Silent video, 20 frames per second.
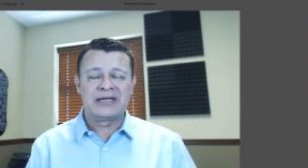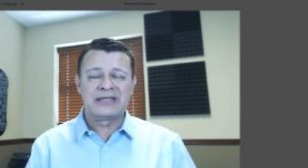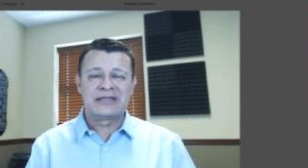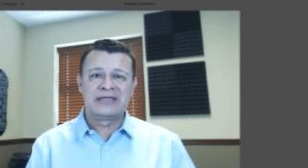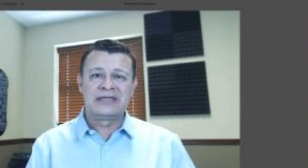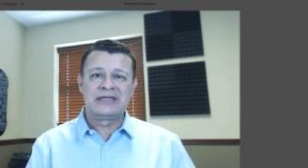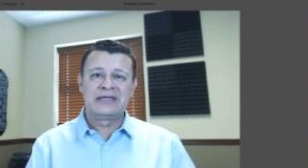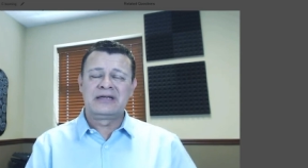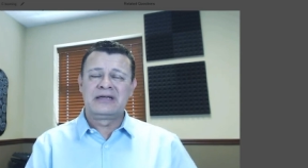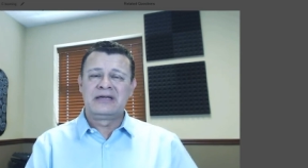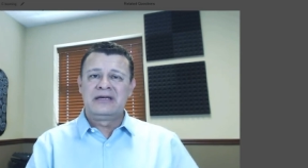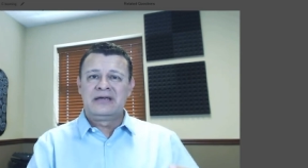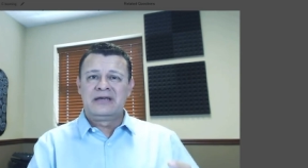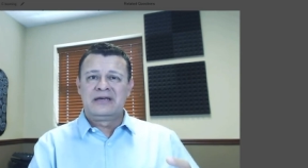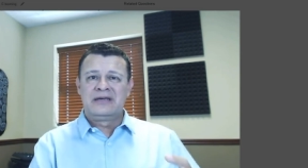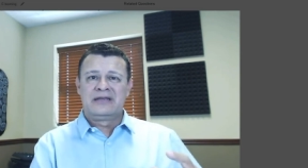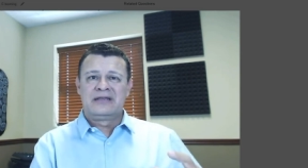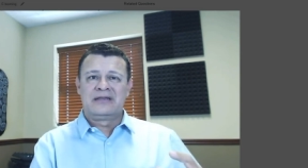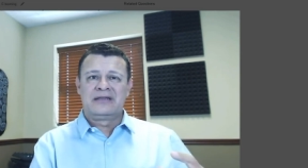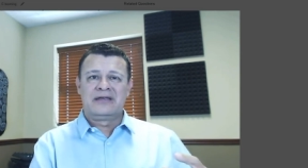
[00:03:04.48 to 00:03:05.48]
I think
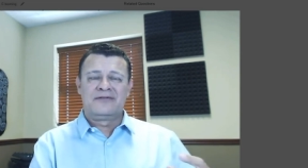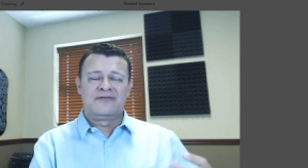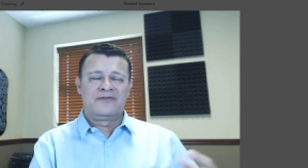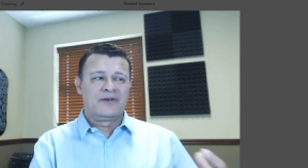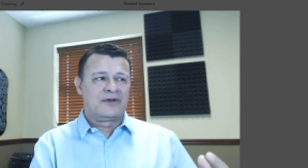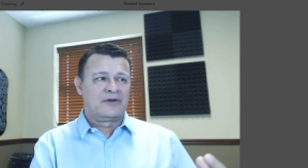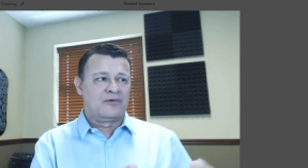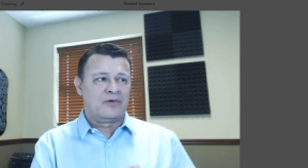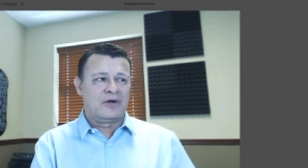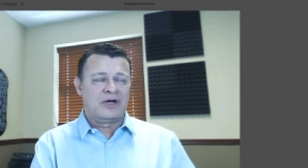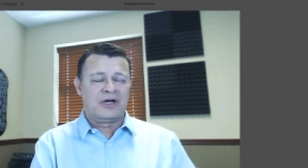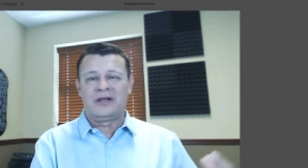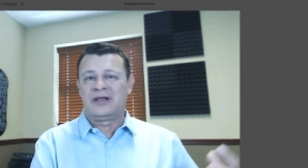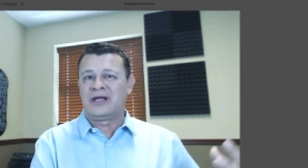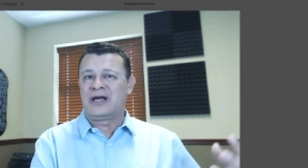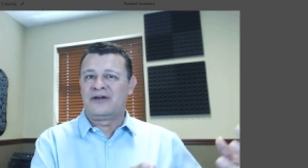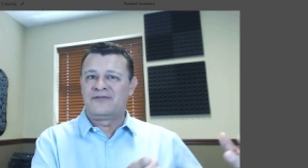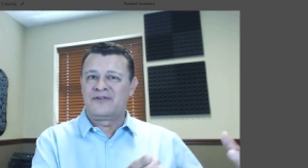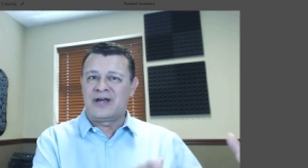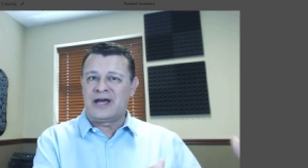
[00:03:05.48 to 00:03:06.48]
they figure, well,
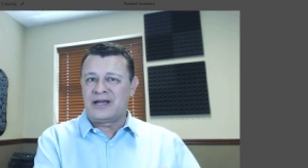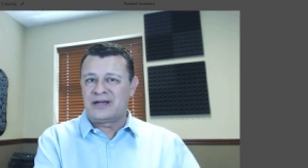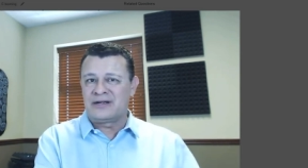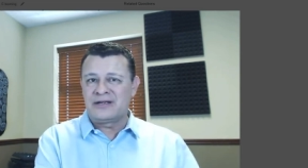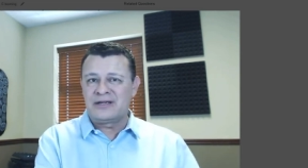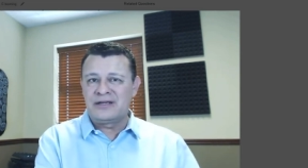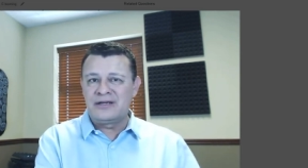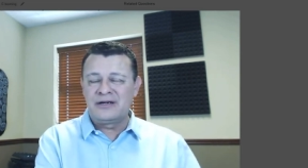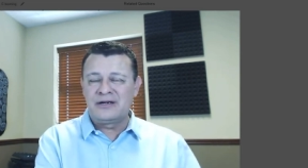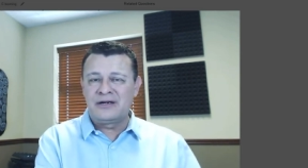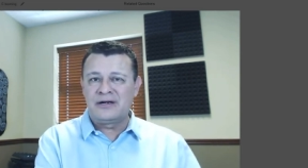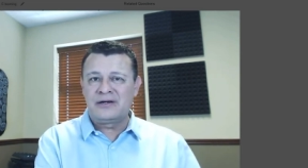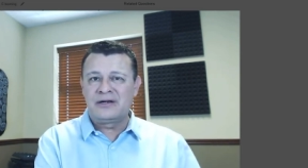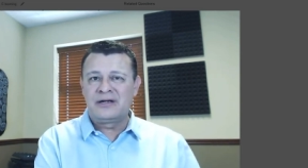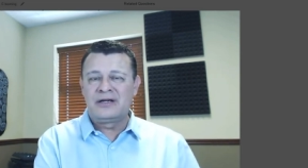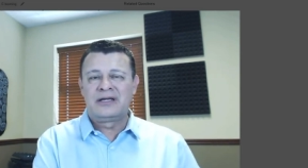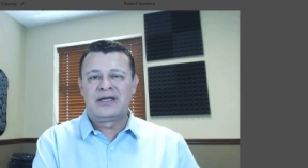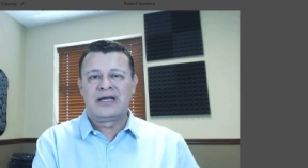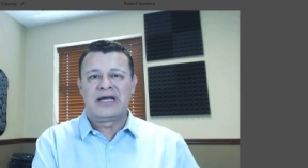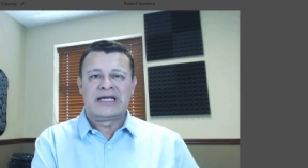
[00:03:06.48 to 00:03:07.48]
I've got it here,
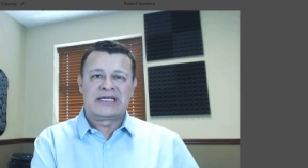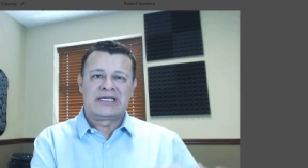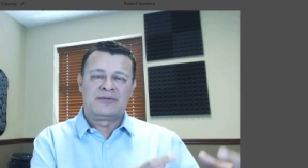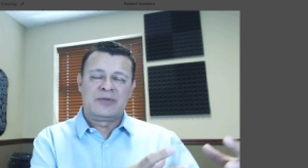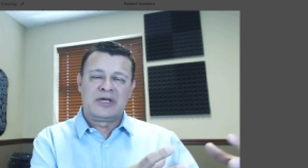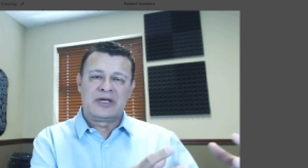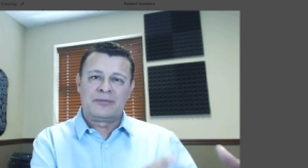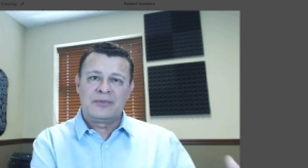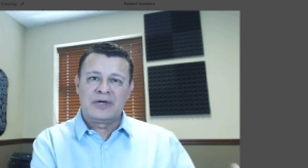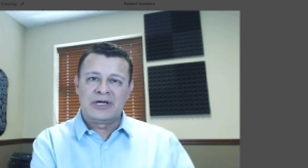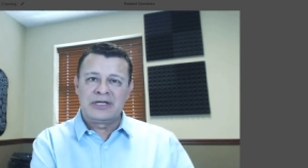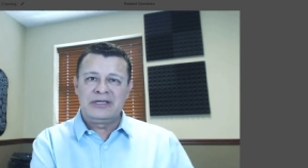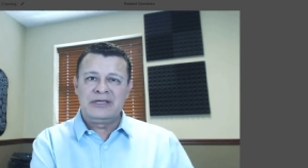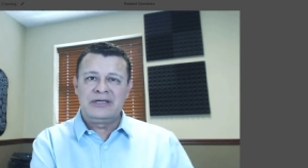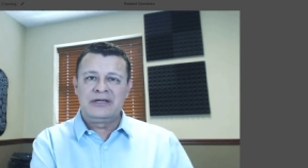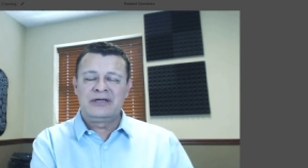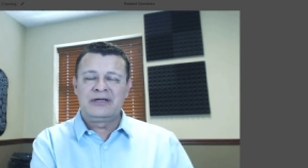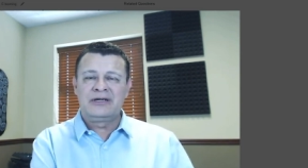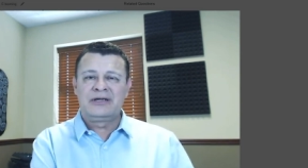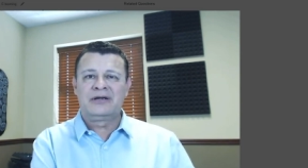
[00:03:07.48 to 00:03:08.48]
I can make money
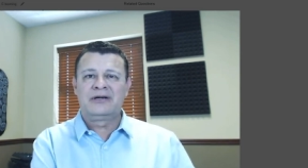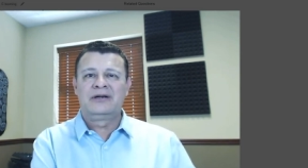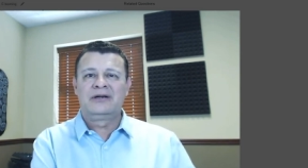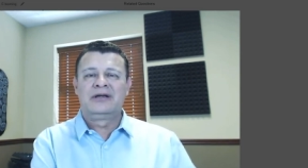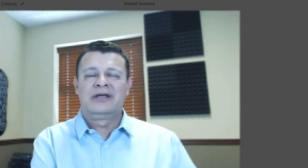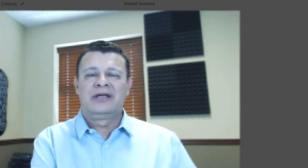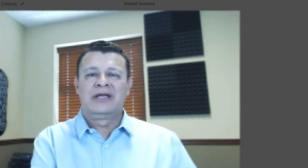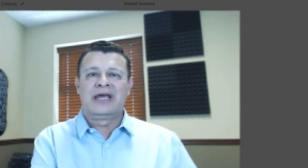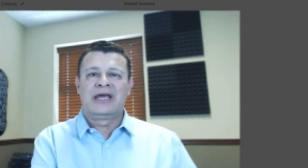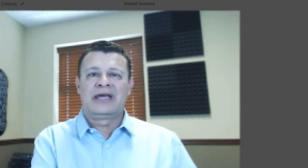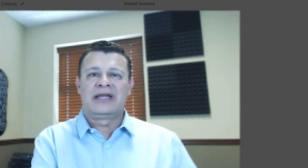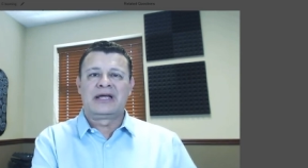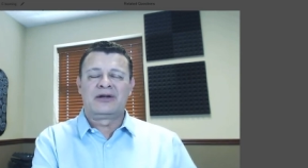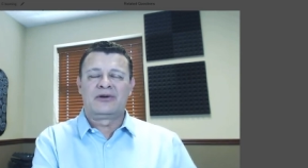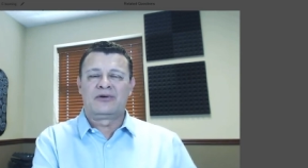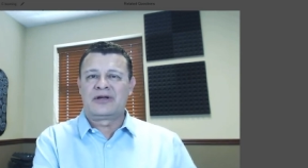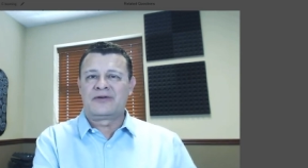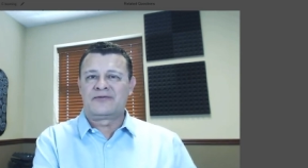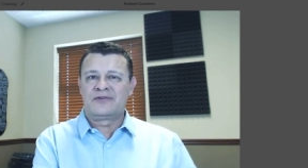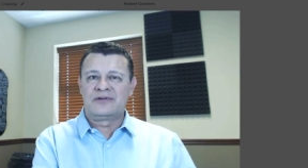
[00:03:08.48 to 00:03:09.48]
here, and I
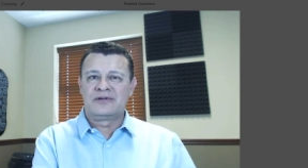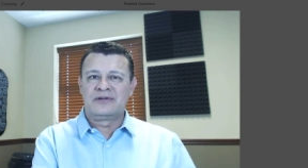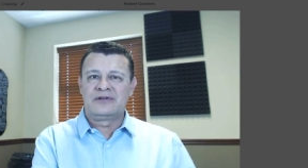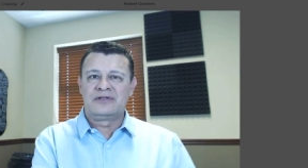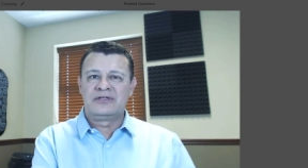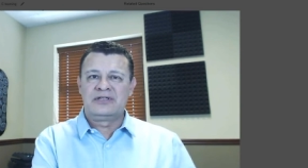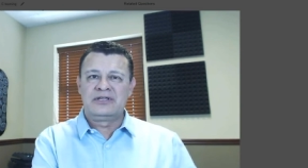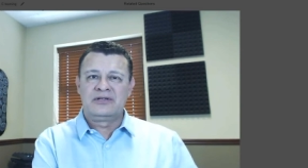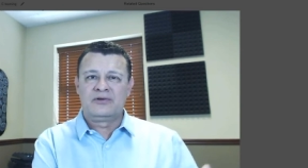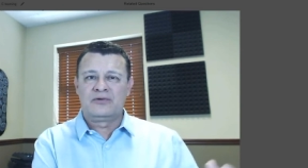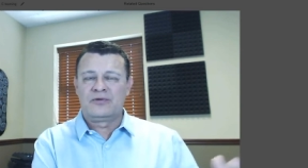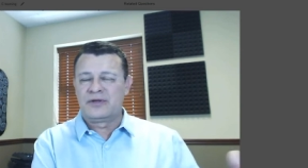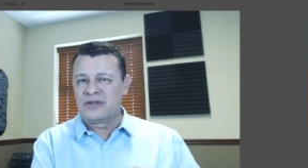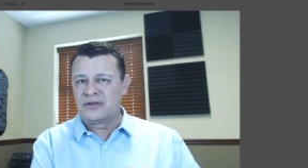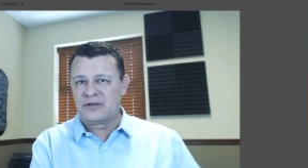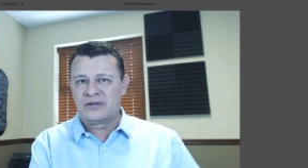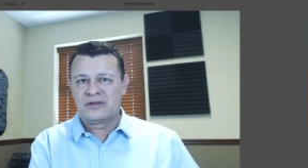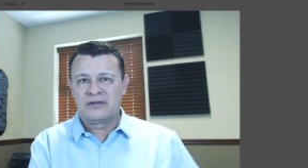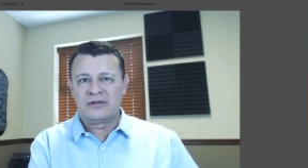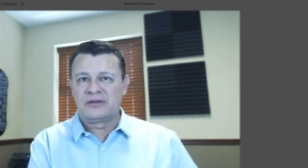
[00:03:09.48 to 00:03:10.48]
don't have to deal
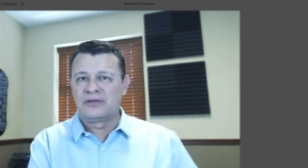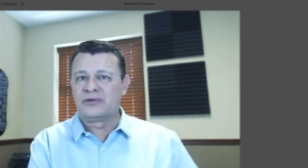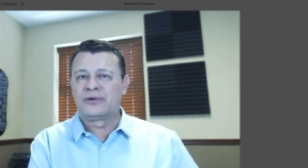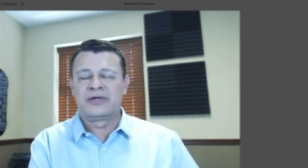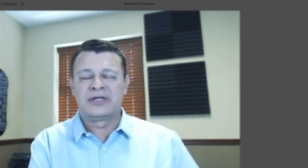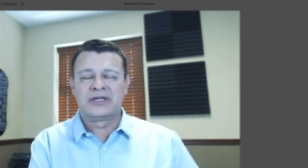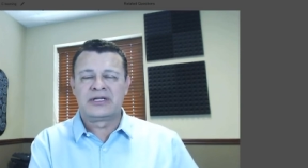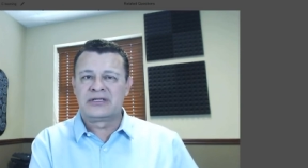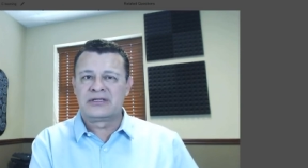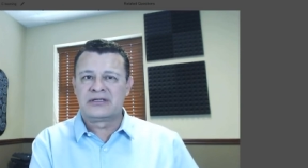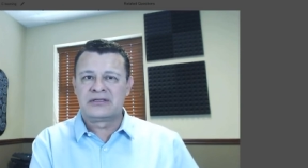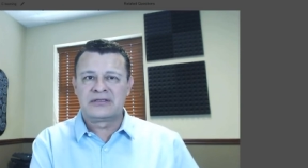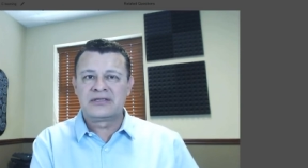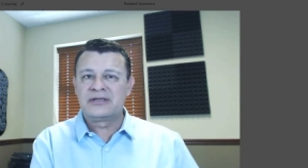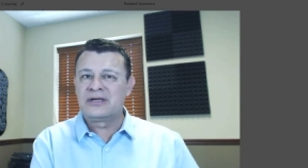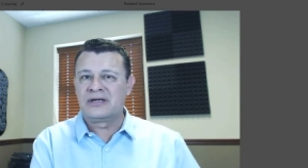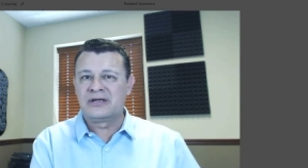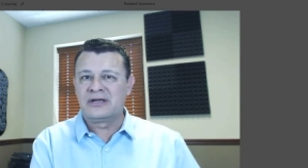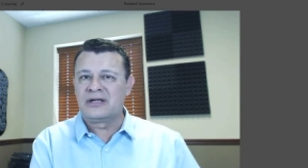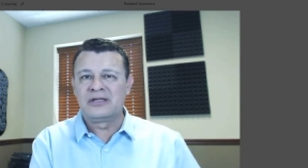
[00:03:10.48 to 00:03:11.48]
with learning
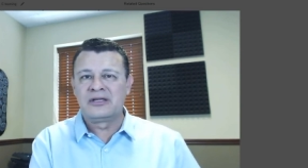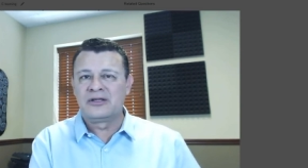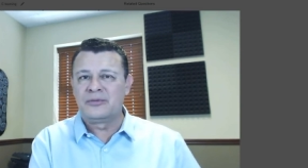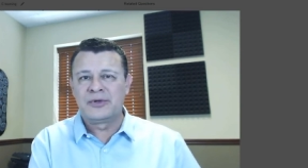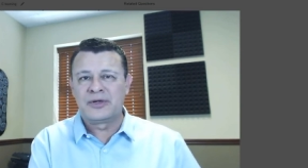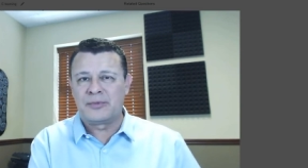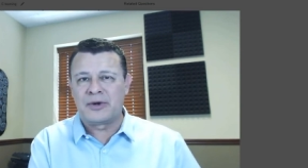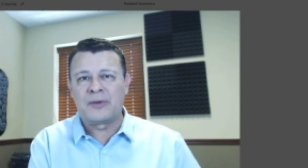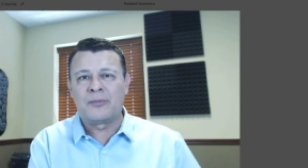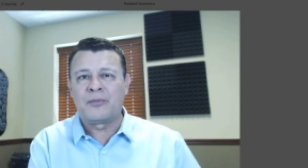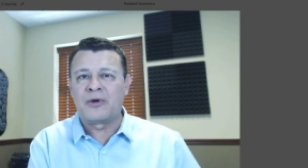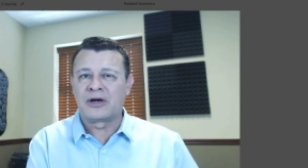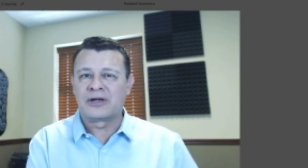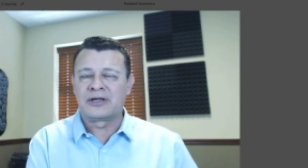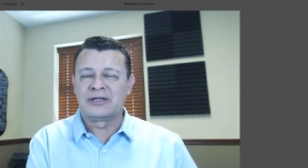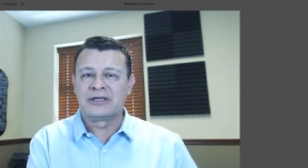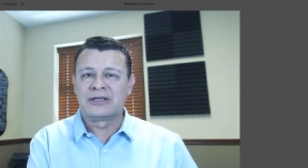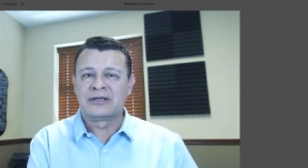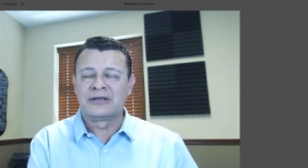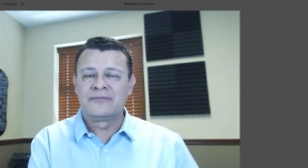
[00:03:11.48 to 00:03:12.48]
uh, a little bit about
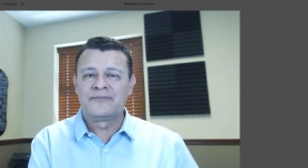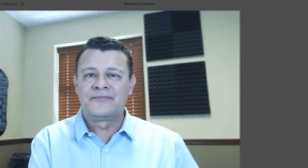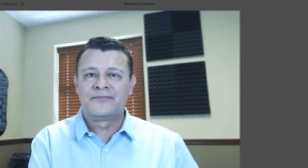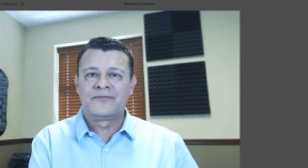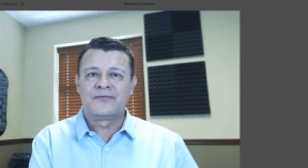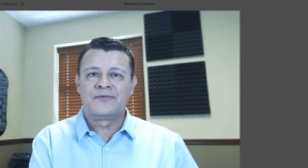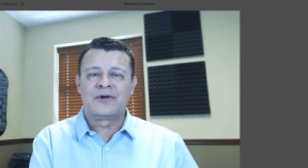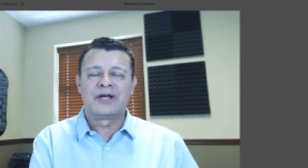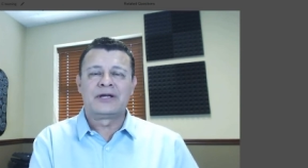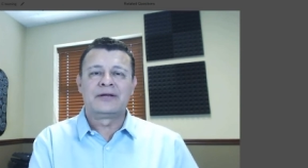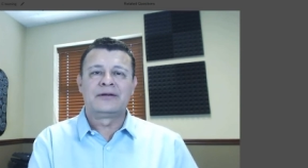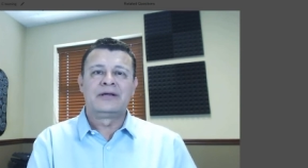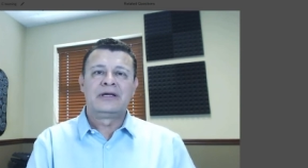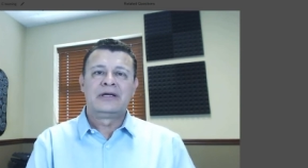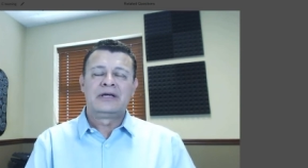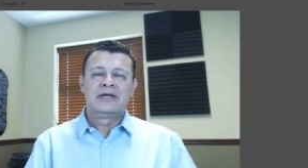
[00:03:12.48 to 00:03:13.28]
marketing, right?